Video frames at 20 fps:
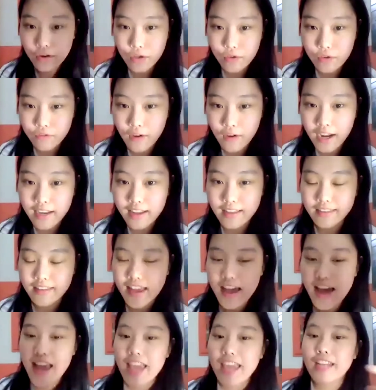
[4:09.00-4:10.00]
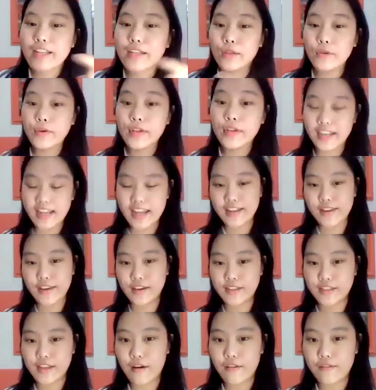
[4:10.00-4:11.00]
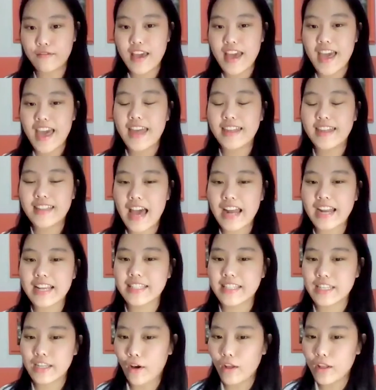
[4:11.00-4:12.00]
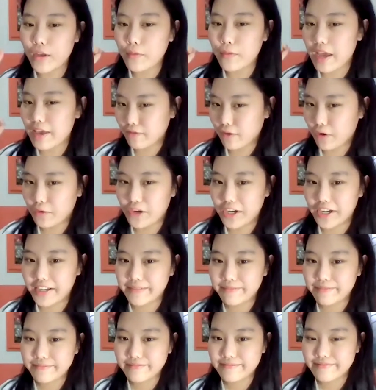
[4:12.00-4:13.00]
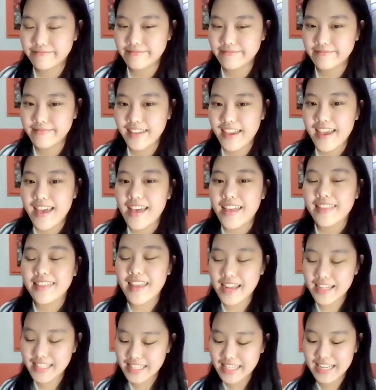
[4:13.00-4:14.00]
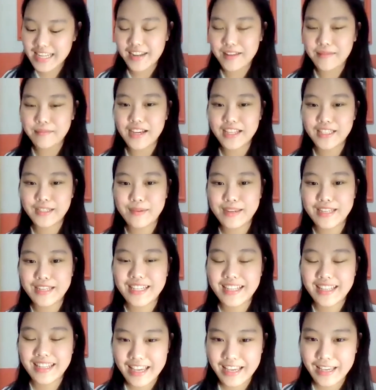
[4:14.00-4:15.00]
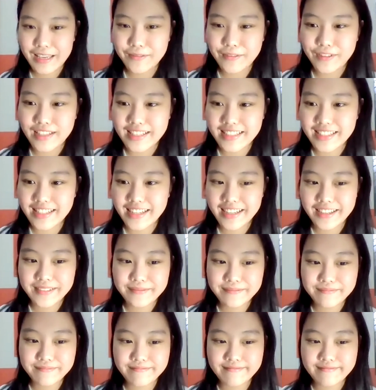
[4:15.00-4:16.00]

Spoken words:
you find it, including in yourself, and that is the only way forward. That's the end of my speech. Thank you for listening.